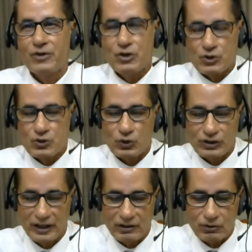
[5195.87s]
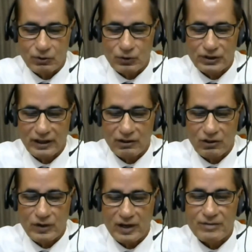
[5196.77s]
So, thank you
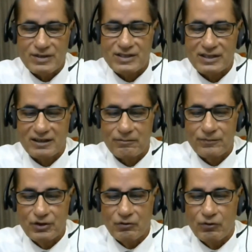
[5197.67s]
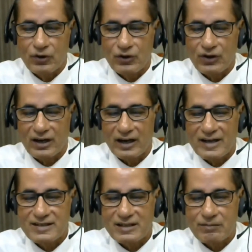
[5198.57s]
very much, sir, for your
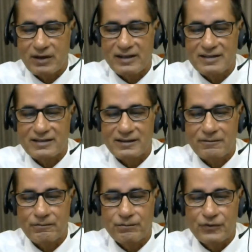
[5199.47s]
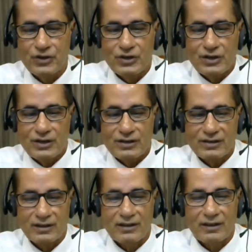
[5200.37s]
nice reply, sir.
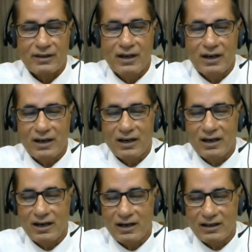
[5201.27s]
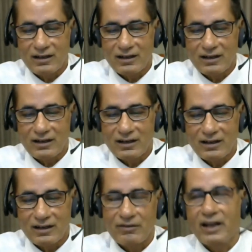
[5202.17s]
Sir,
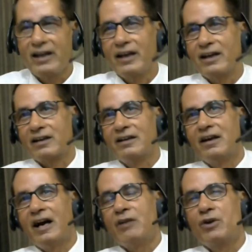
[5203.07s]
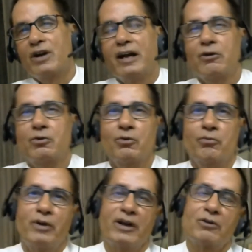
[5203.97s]
sir, here I would like to
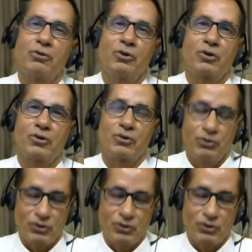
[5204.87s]
bring to your